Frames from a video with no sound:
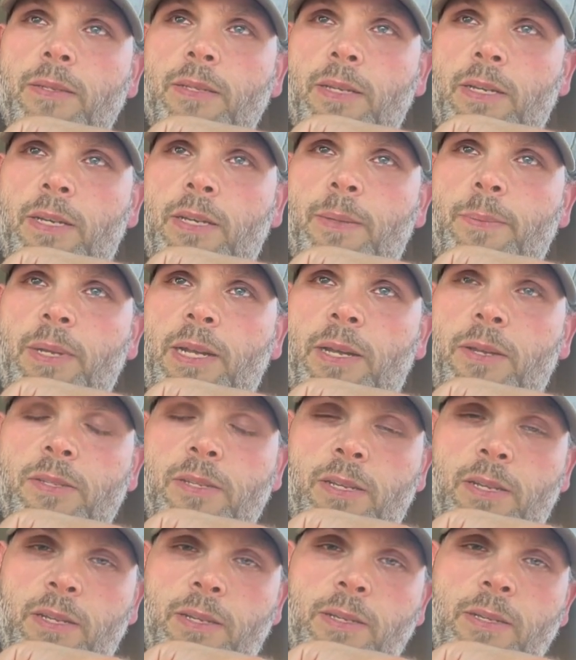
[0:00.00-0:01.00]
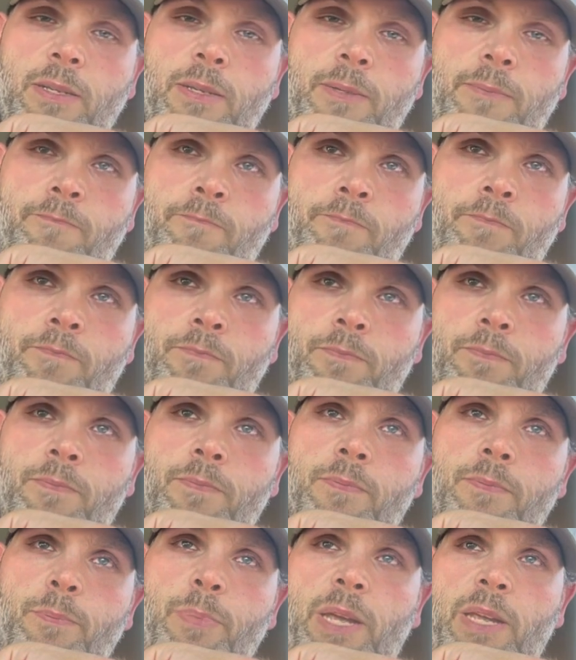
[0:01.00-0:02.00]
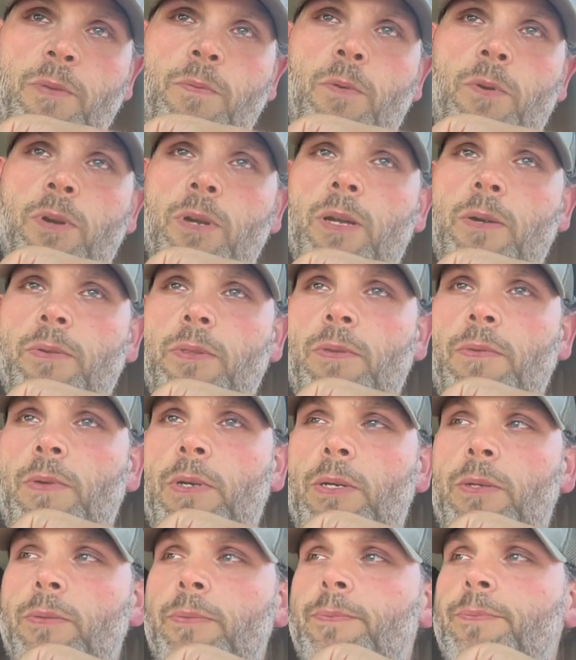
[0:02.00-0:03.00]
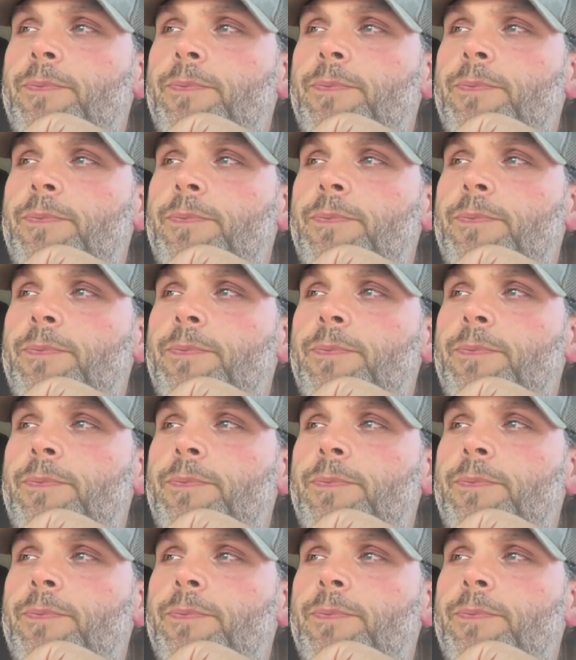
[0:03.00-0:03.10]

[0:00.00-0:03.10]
And I was going to pay for it over the phone.